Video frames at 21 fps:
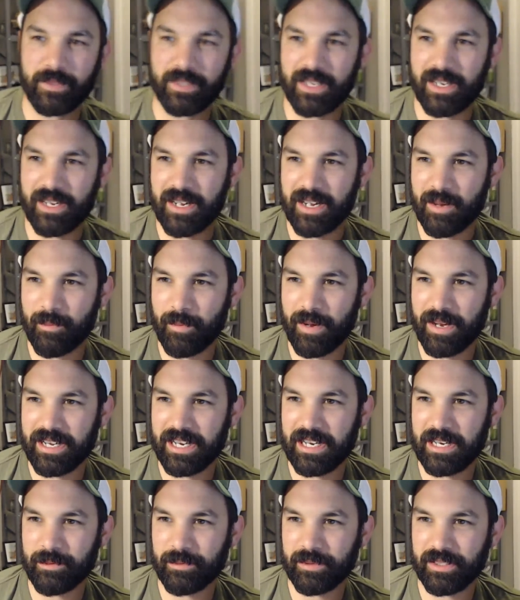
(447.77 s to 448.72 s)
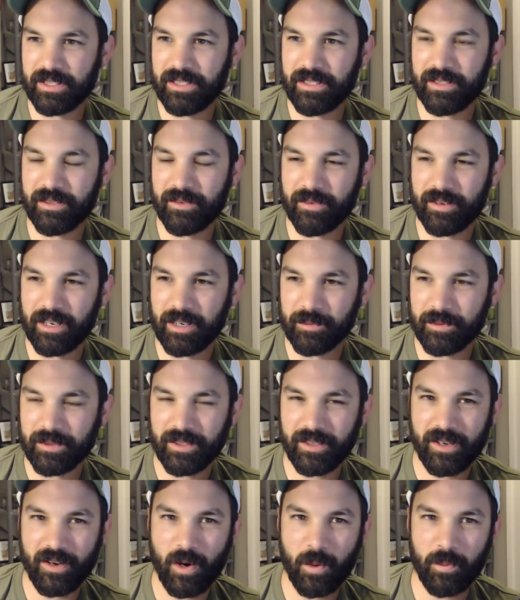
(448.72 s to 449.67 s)
My name's Iain
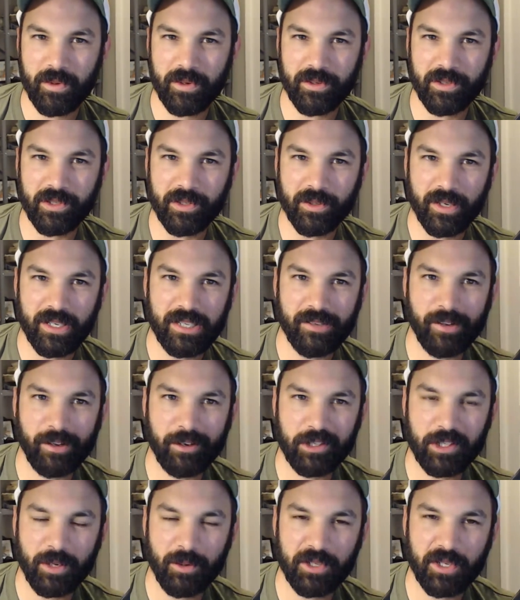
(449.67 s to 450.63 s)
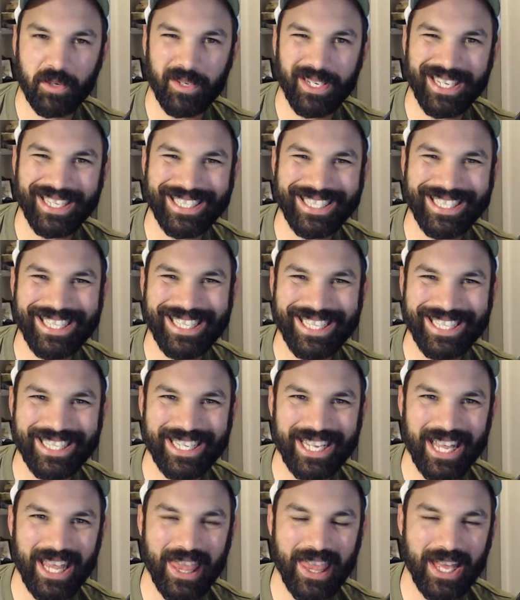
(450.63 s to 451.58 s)
Robson. I hope you enjoy. If you just go ahead and hit
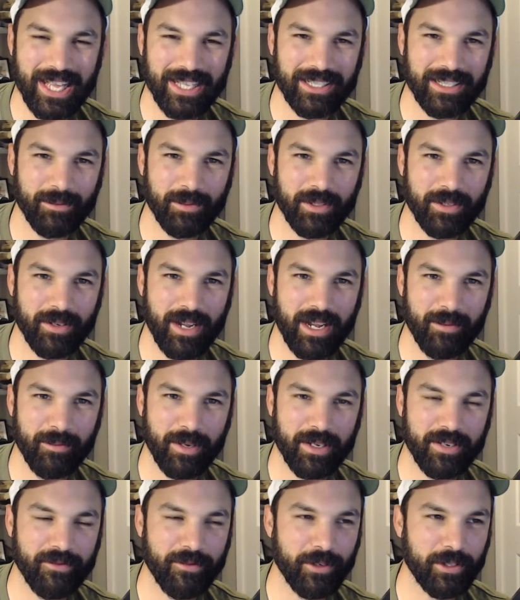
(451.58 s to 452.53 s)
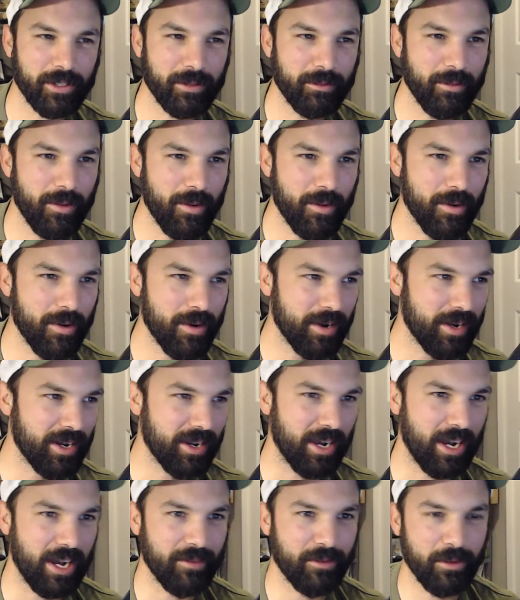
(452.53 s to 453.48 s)
that subscribe button for some more
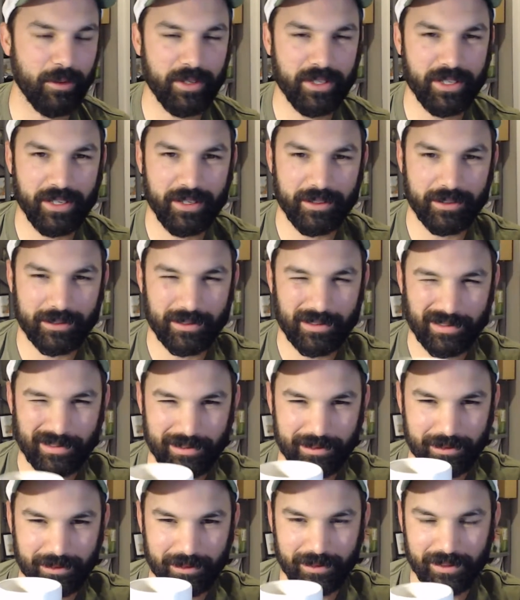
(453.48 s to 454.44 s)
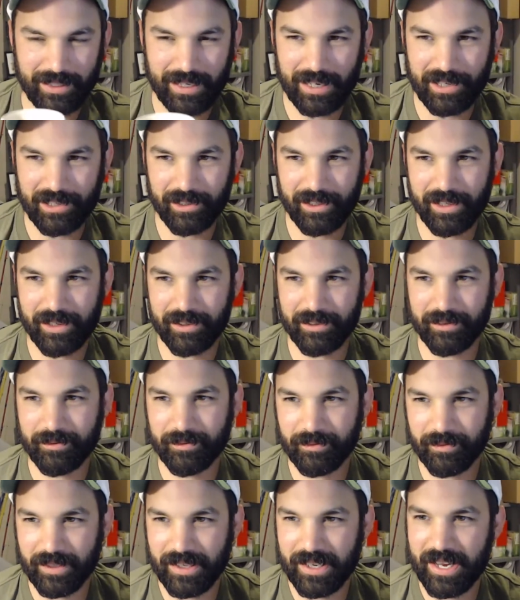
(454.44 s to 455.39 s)
Coffee with Iain. Catch you later.
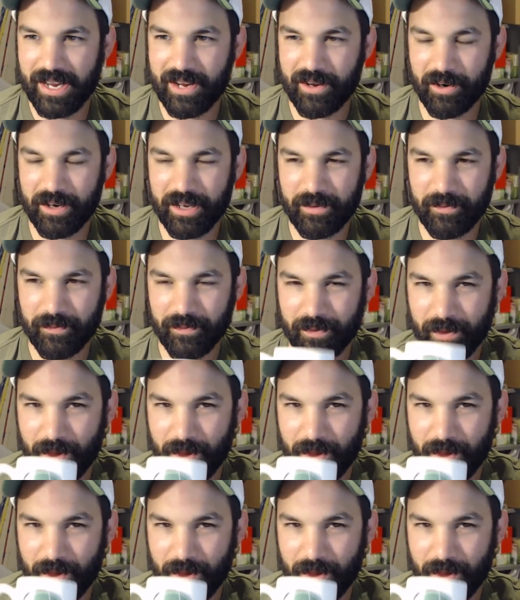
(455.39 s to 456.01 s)
Hey, honey.